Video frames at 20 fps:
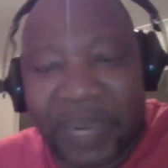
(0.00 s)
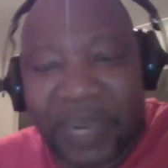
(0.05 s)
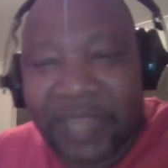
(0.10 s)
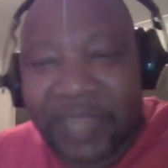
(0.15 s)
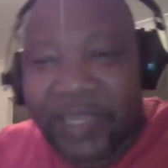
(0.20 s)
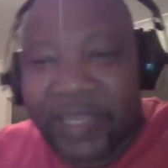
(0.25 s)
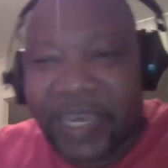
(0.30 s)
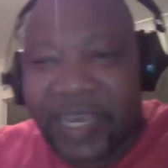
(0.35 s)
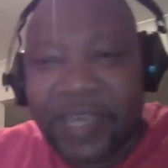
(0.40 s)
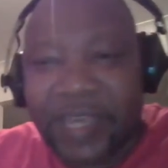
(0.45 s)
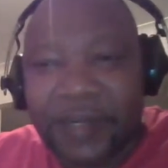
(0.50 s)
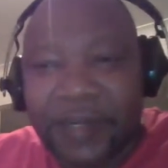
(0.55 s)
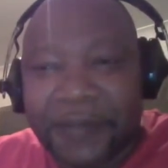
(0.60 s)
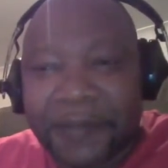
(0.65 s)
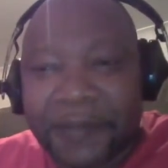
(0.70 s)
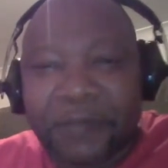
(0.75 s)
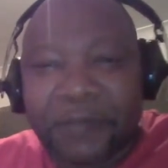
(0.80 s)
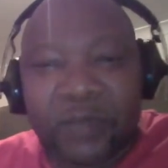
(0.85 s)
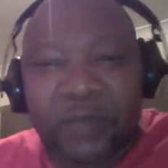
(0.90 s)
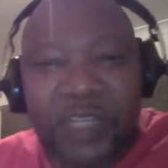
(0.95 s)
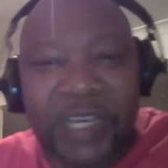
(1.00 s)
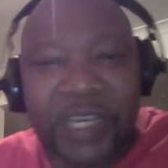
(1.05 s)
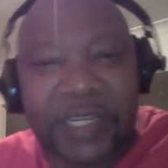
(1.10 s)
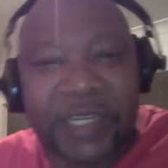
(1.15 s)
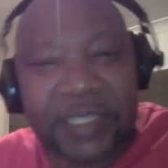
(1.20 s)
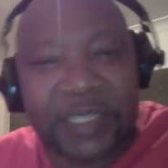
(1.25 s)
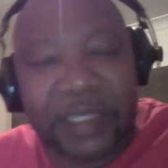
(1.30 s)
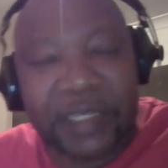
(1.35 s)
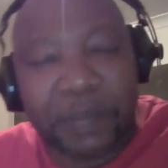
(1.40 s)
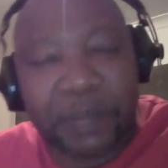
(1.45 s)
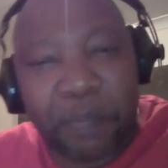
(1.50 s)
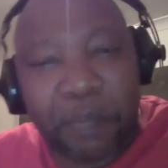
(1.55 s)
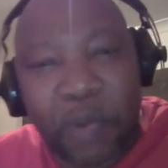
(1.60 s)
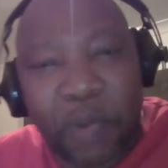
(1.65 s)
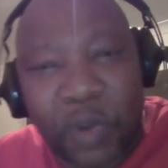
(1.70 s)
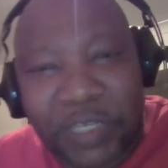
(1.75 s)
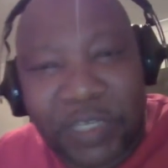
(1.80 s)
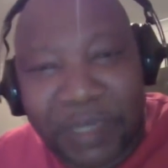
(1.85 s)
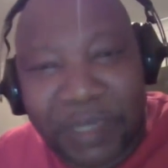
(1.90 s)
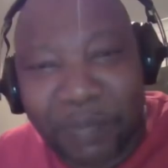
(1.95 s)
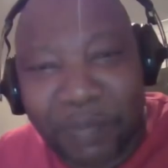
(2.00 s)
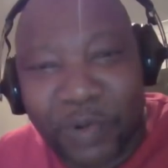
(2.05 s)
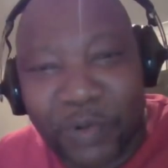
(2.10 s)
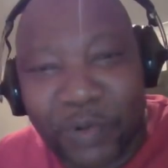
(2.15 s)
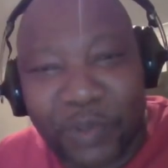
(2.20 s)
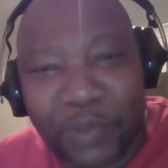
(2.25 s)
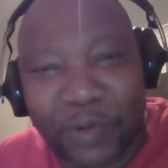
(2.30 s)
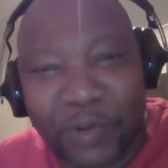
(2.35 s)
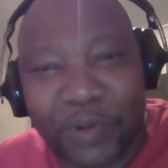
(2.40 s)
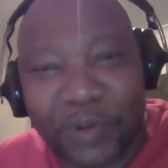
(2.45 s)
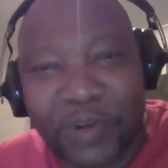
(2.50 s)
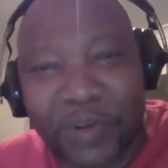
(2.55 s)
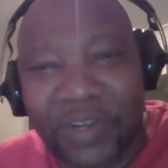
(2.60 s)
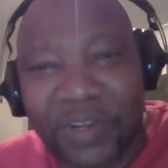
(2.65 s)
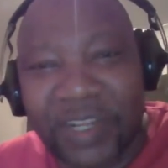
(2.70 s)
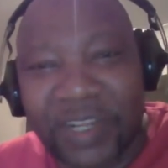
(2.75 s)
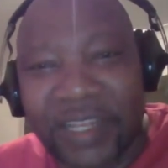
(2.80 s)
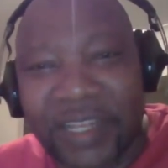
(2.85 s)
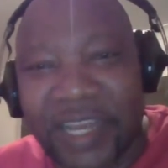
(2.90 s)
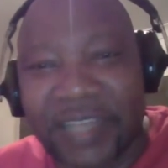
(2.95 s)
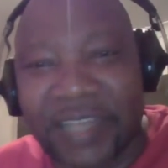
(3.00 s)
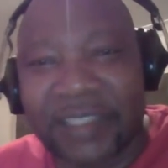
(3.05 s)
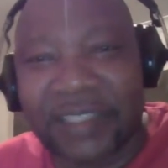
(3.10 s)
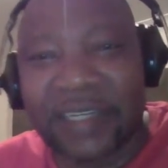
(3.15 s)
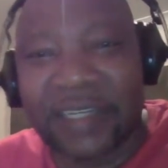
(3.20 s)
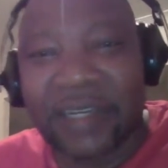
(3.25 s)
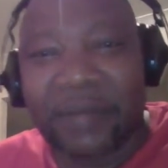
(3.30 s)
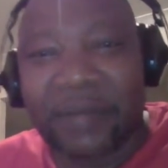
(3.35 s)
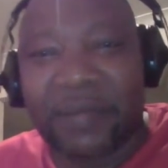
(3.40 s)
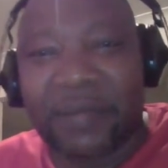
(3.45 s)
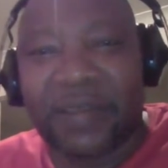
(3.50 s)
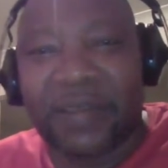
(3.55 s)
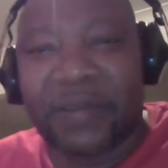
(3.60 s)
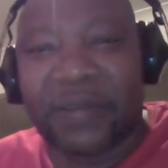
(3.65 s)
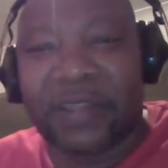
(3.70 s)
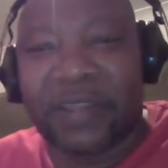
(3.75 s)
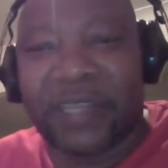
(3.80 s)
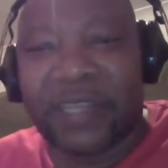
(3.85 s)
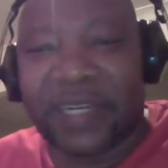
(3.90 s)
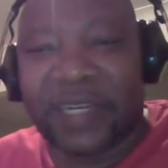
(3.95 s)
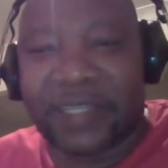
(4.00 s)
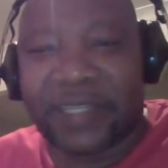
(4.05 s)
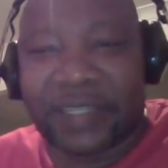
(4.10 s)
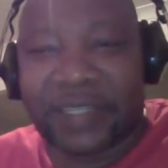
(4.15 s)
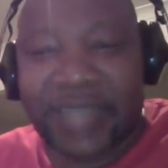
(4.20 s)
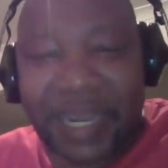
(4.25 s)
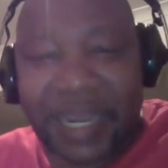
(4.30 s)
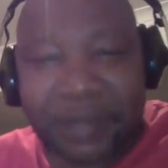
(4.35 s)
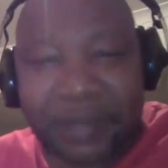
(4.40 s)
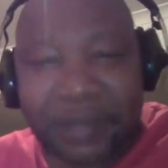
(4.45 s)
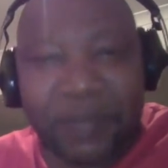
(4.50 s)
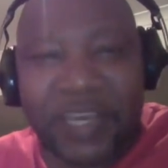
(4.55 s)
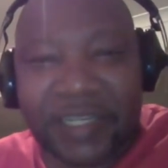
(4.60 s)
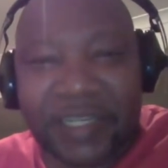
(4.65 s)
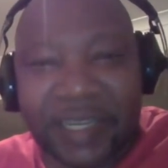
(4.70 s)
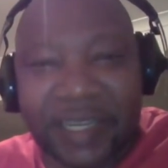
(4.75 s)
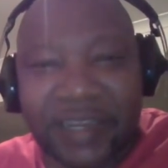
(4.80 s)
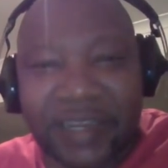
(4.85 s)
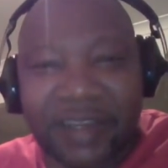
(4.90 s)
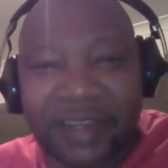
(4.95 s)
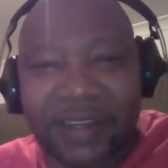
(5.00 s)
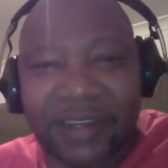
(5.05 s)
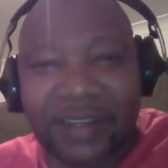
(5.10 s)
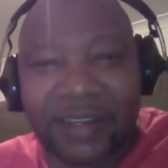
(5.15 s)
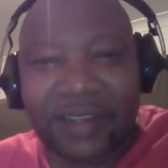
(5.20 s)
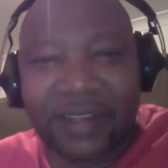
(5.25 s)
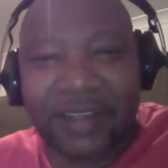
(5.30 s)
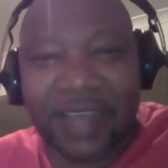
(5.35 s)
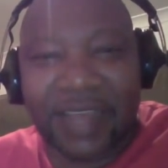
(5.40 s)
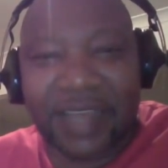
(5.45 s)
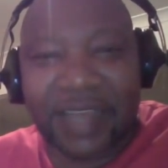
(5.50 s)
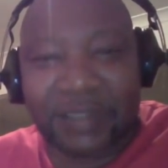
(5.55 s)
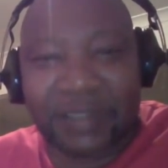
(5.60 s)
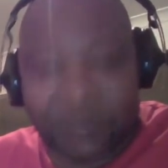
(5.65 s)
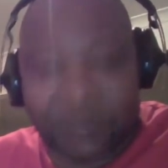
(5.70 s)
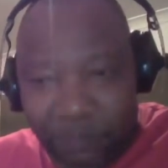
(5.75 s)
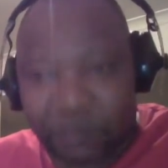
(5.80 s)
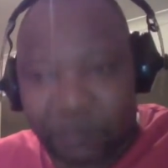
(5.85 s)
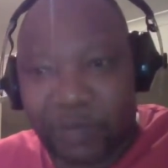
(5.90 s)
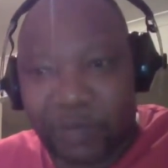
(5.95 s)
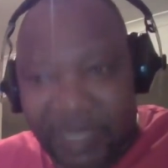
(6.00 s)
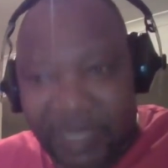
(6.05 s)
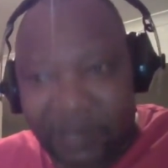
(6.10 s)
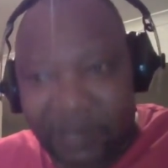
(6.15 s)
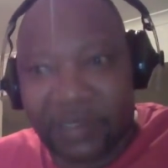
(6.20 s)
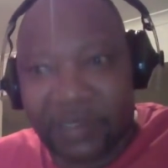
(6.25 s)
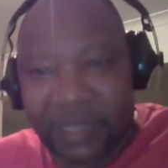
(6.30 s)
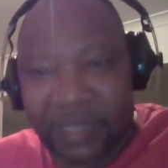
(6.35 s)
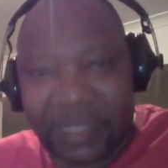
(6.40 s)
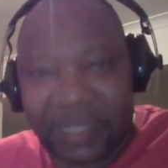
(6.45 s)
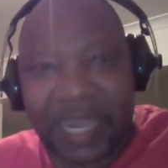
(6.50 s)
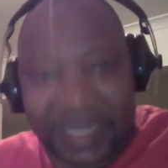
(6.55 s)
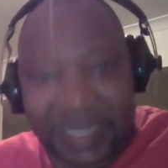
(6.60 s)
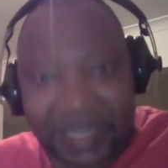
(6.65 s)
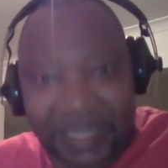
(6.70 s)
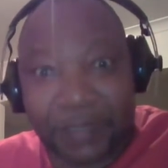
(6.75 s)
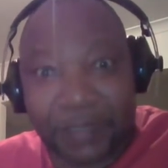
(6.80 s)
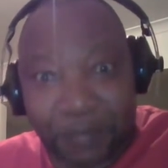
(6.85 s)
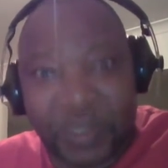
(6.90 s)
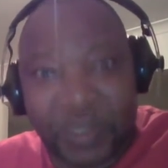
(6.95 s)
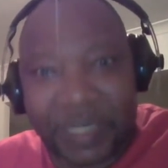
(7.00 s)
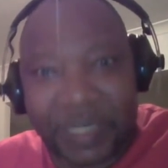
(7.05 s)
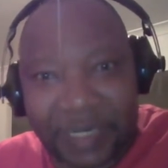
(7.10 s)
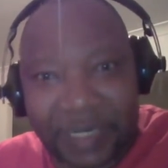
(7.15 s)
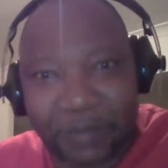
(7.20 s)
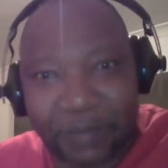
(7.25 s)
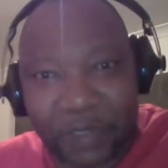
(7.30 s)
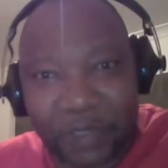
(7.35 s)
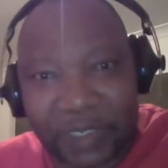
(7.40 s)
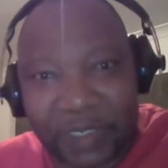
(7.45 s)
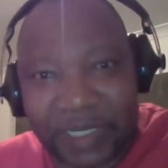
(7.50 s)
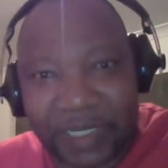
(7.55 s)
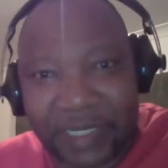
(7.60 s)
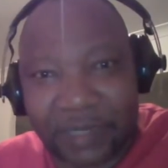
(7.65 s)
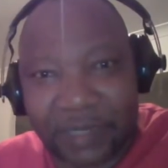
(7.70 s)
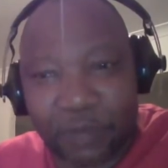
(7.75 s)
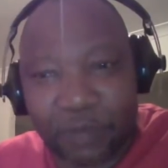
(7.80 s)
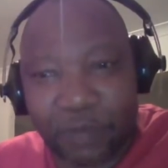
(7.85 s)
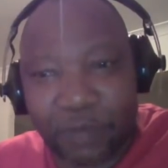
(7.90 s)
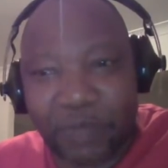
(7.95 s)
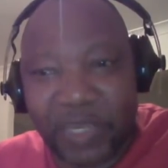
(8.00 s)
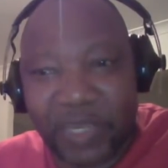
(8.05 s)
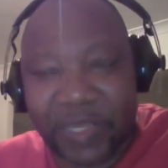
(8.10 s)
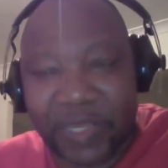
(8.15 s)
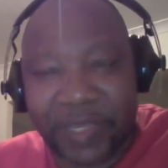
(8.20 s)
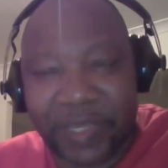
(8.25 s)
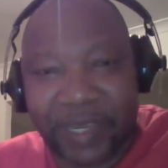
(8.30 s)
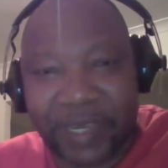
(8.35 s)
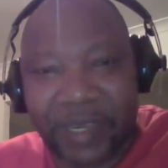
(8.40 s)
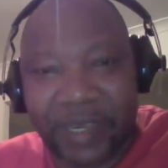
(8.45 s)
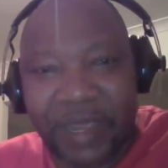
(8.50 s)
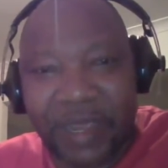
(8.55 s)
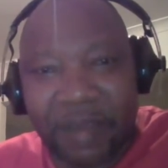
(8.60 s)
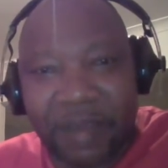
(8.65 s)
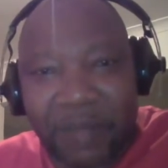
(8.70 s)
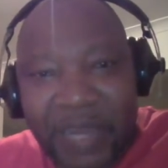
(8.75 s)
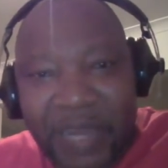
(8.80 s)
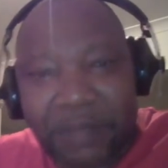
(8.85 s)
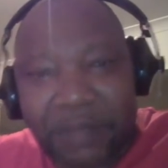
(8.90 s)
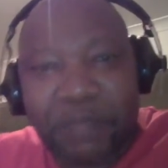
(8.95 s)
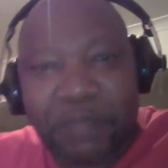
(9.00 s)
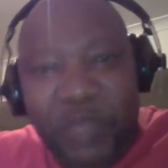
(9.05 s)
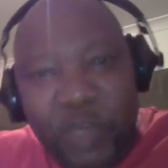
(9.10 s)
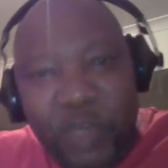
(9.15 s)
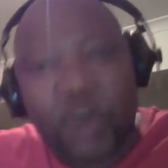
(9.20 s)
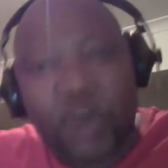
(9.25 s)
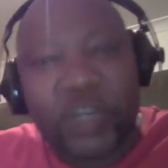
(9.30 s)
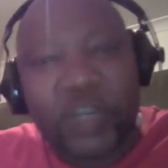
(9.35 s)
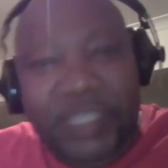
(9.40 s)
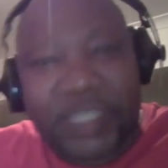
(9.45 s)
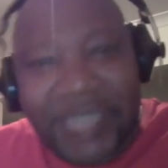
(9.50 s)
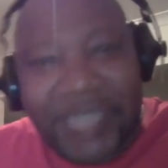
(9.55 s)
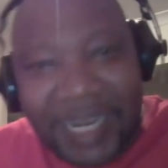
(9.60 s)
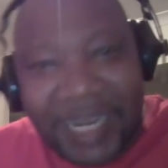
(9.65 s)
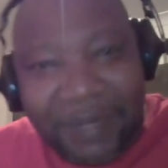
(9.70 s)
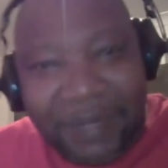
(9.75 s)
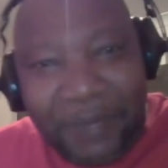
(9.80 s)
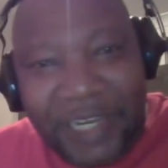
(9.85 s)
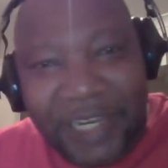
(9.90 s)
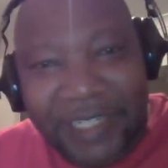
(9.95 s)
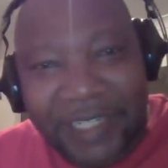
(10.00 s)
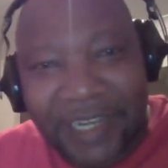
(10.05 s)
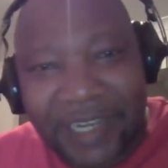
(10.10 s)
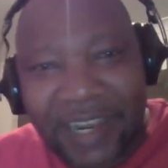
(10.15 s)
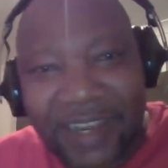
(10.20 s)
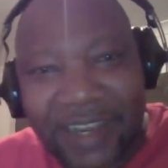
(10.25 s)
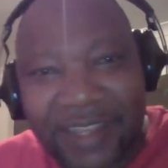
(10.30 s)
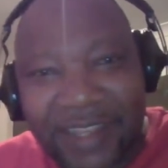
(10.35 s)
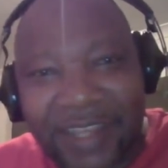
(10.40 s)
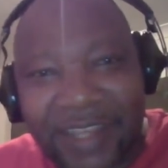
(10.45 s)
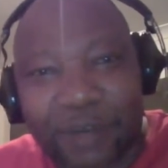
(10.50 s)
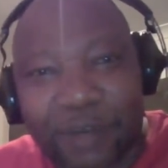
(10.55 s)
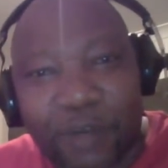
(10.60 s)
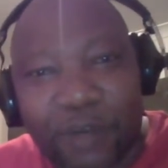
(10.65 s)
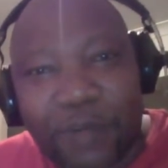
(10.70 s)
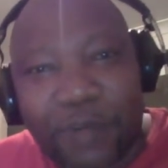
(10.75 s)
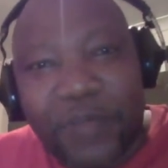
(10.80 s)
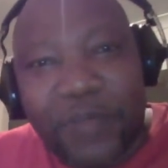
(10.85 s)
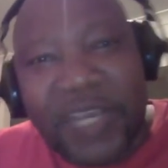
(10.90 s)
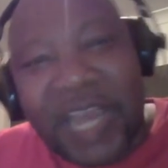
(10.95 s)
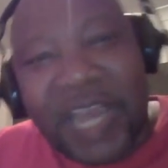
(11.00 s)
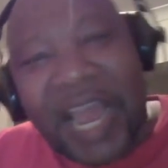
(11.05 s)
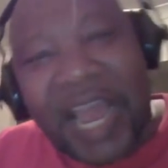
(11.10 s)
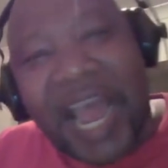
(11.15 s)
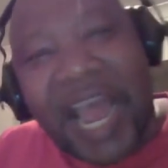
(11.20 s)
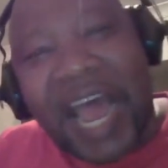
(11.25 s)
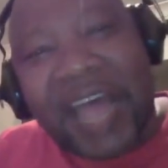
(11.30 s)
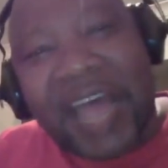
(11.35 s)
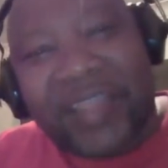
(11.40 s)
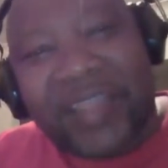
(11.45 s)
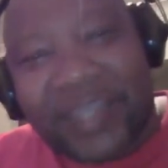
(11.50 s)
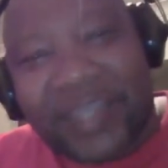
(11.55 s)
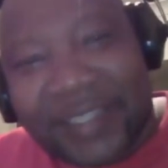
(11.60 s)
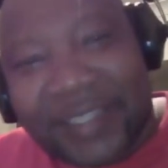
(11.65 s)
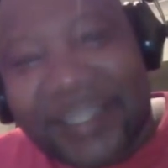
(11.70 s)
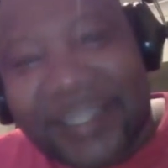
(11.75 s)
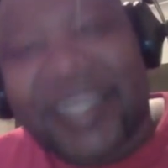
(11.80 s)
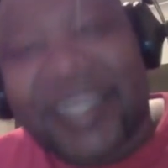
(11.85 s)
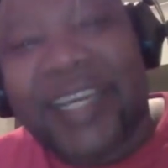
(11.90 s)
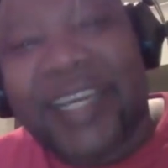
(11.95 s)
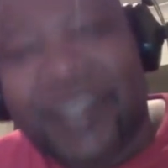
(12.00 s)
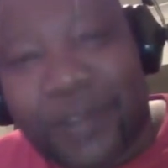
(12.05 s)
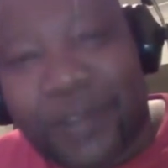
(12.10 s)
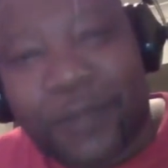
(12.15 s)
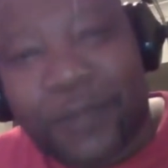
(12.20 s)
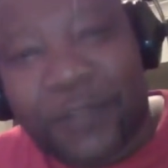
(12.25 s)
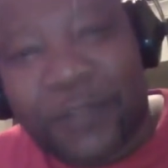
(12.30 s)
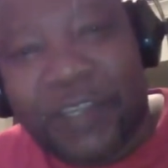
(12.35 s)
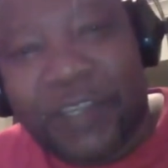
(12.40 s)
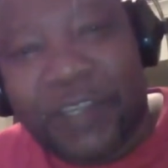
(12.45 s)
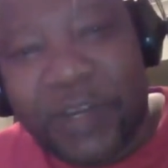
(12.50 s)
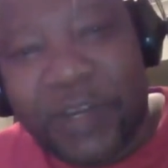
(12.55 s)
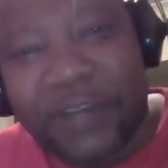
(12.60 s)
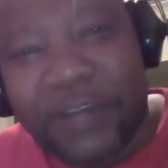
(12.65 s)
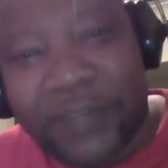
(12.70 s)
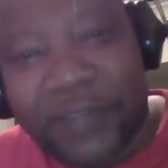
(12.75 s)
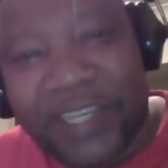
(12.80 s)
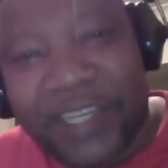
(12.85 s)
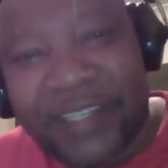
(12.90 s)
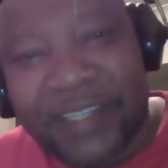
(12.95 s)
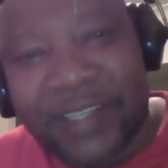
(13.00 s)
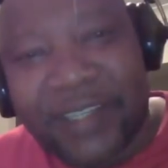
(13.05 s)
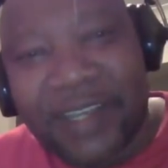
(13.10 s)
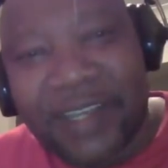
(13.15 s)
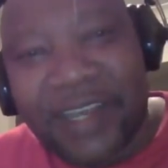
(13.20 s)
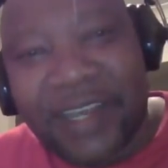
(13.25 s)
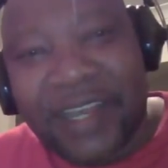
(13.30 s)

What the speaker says: but then it is possible, though, that there is dark matter that has been demonstrated to be there. But beyond dark matter, there could be other states of the universe